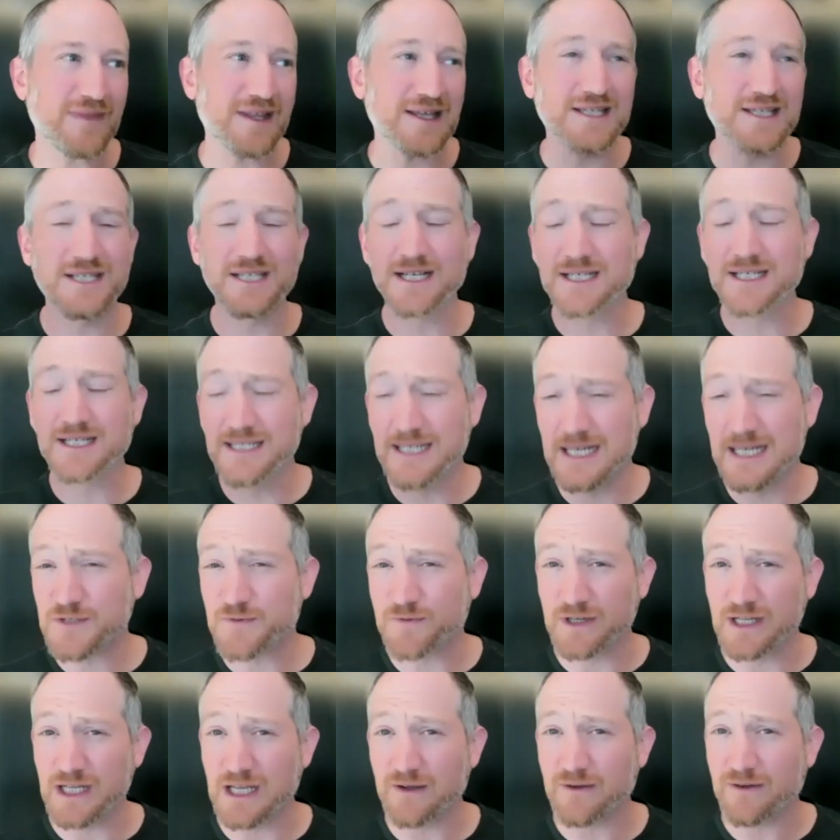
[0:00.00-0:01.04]

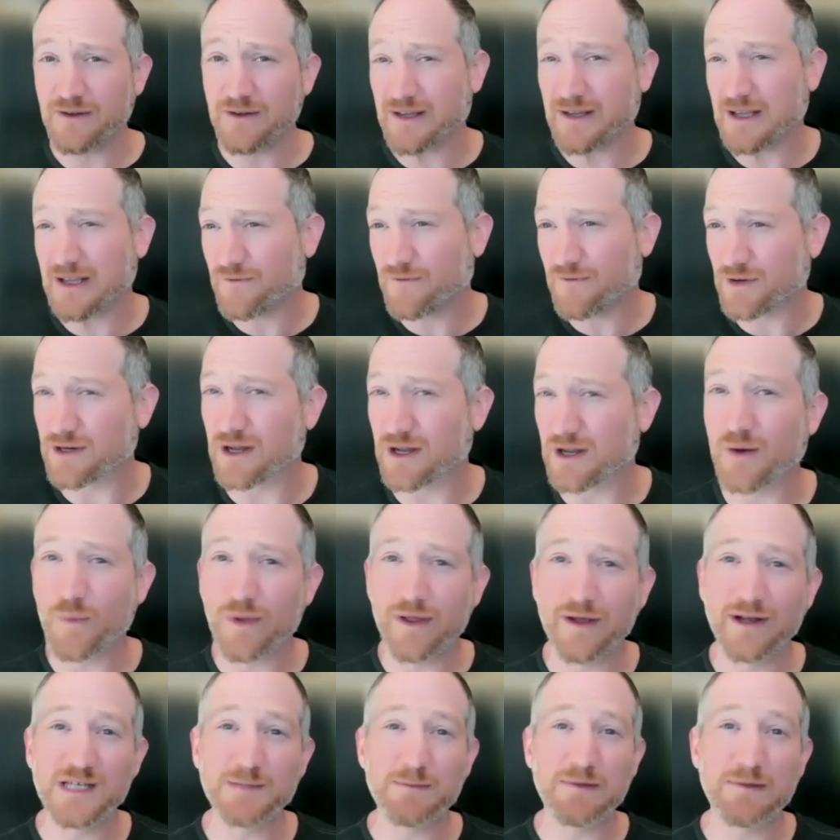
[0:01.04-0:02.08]
successfully if you're not
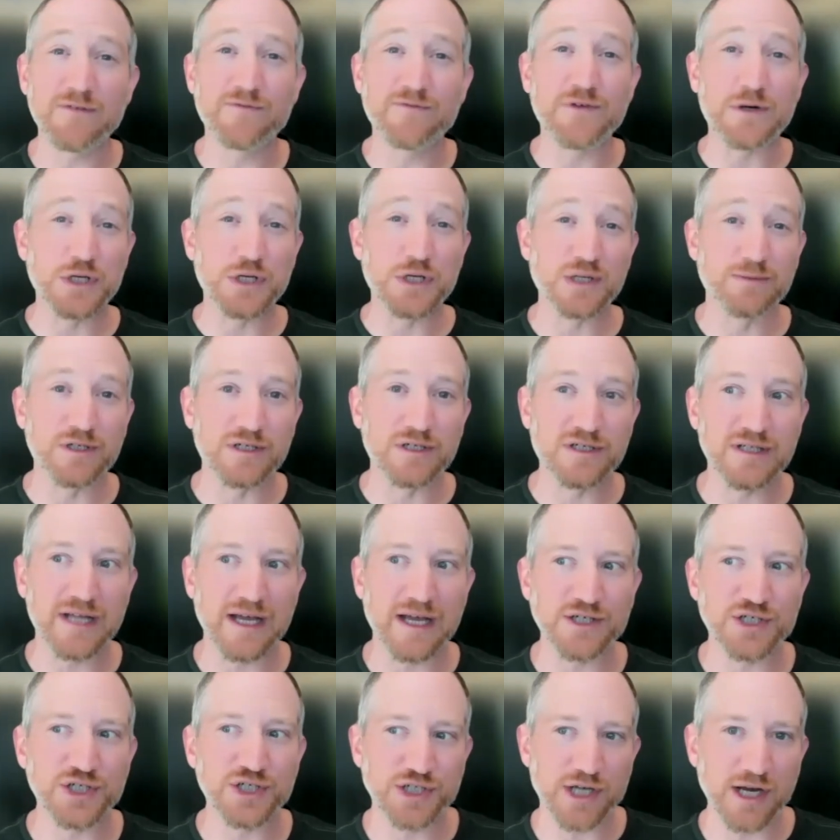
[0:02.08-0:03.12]
willing to be vulnerable
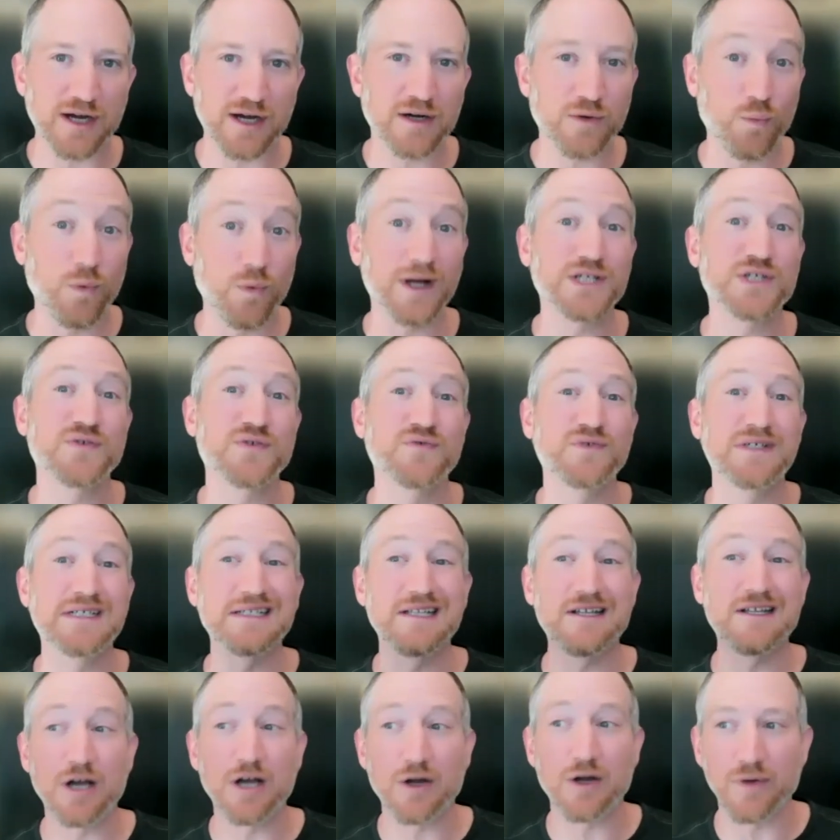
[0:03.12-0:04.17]
and share what's
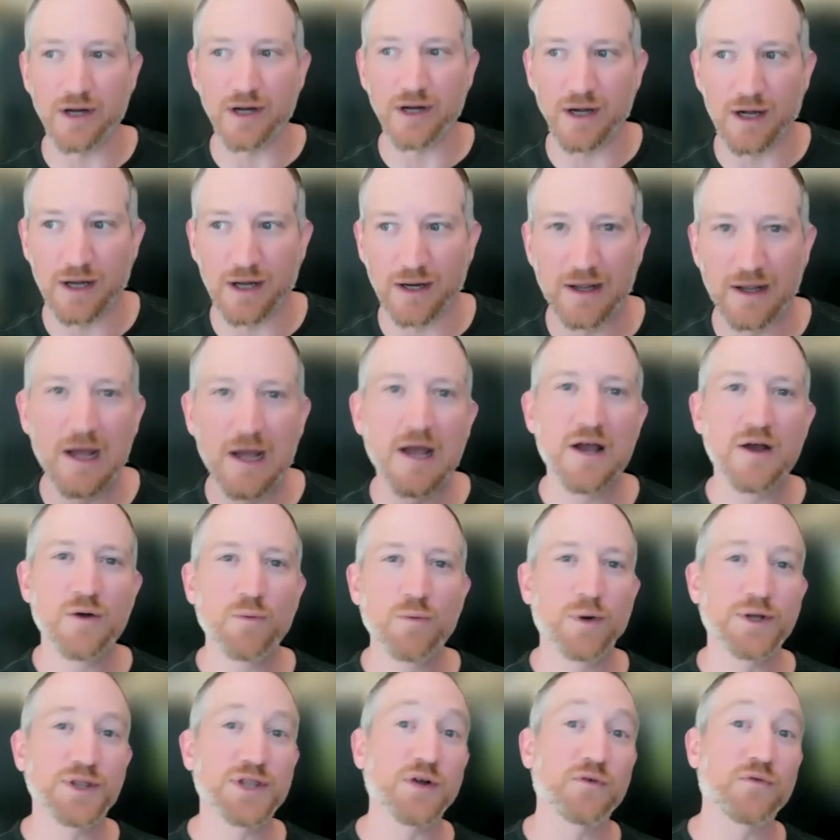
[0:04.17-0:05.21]
really going on,
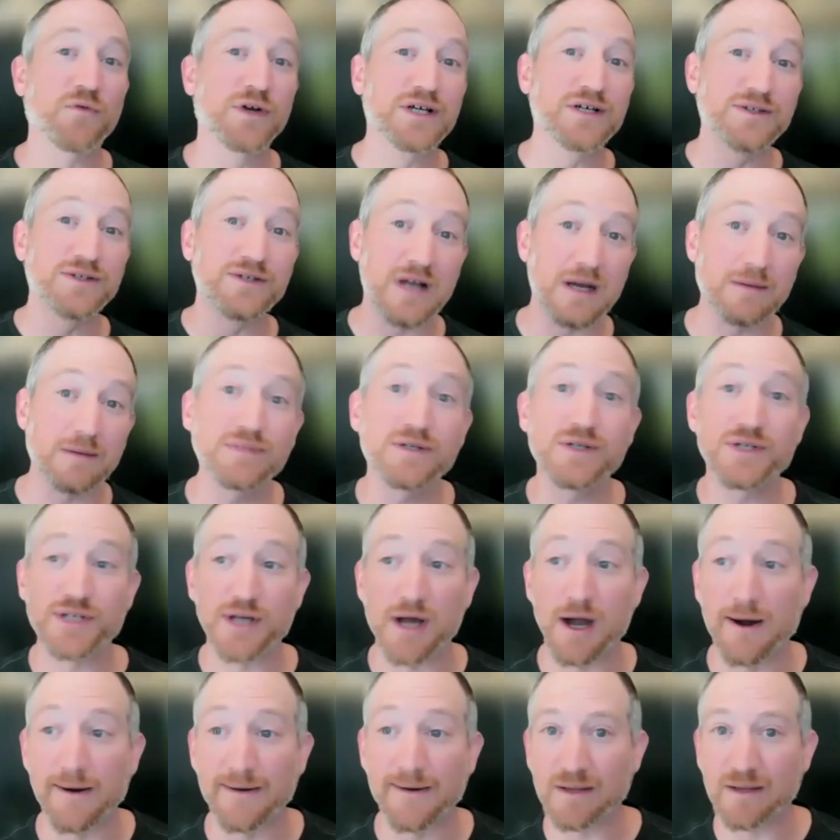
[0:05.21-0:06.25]
what the real numbers
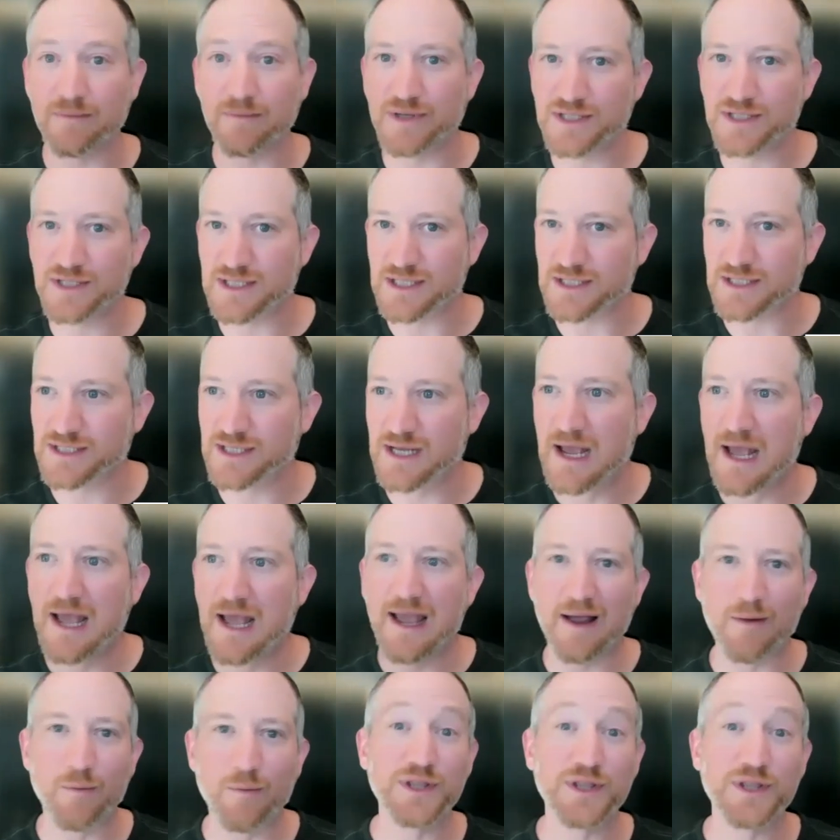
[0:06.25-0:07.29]
are in the business,
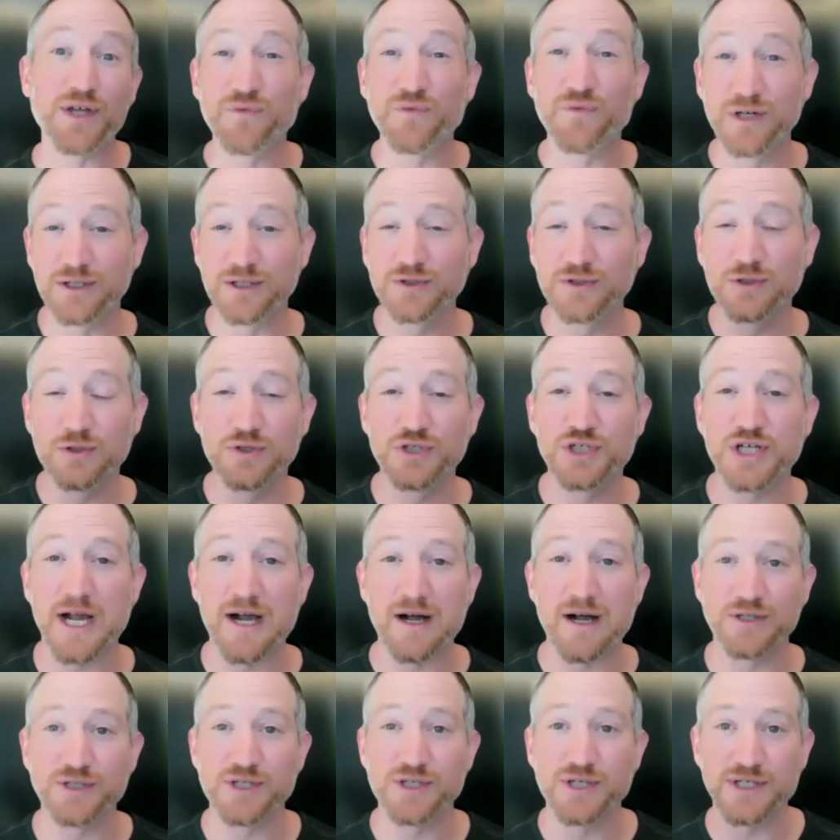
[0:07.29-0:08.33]
and what the real true
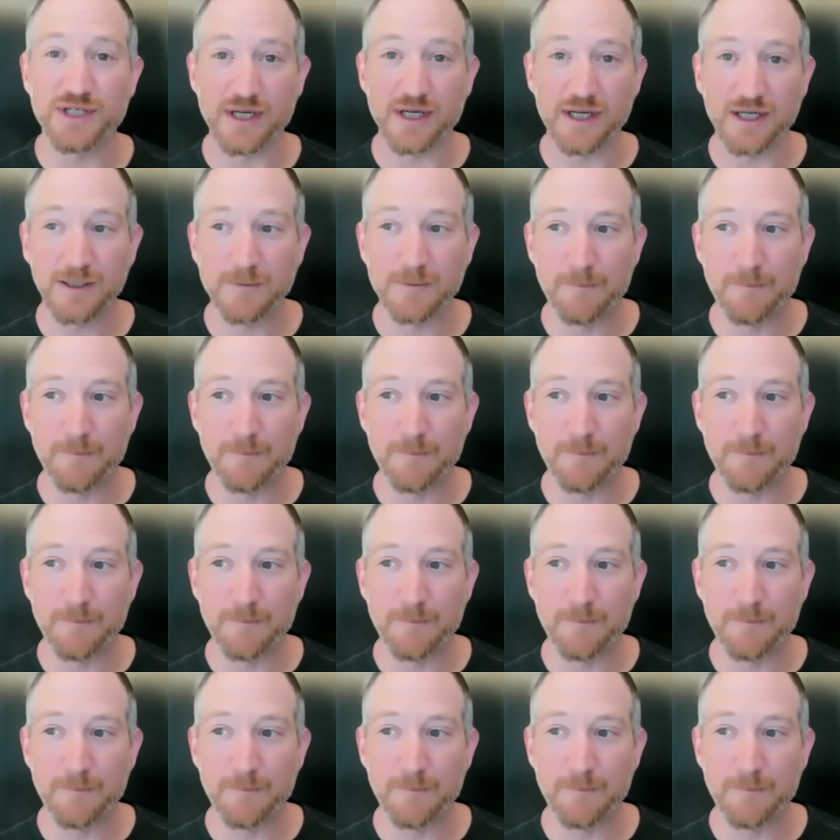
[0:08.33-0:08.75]
challenges are.